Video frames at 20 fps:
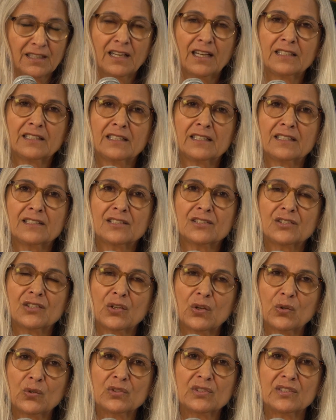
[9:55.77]
And it is
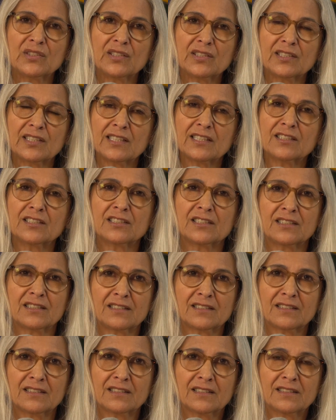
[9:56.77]
those
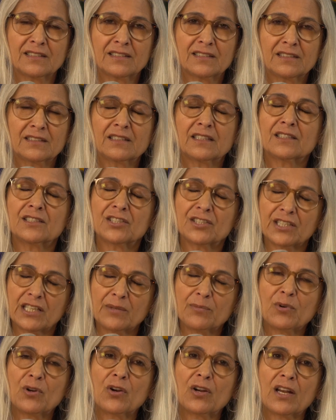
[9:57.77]
decisions that
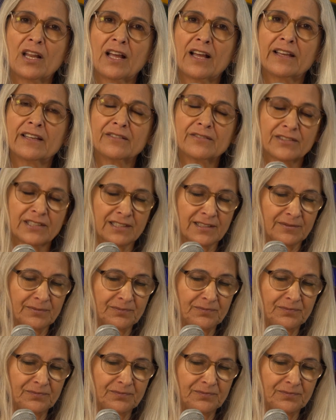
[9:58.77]
shape our lives.